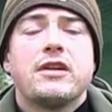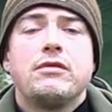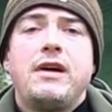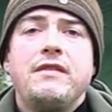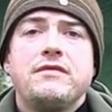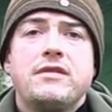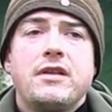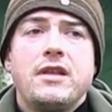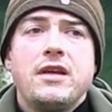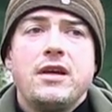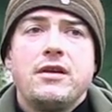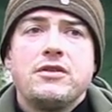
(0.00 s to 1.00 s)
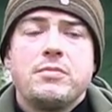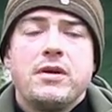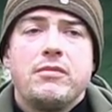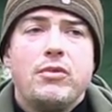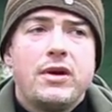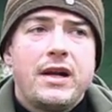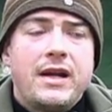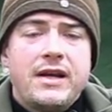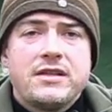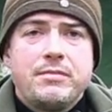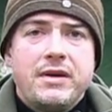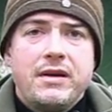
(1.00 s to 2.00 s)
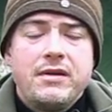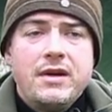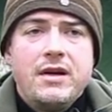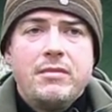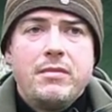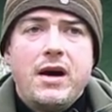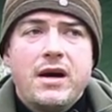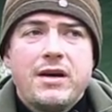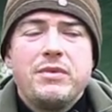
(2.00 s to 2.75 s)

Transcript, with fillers: craft that they use, but what I liked about Mark,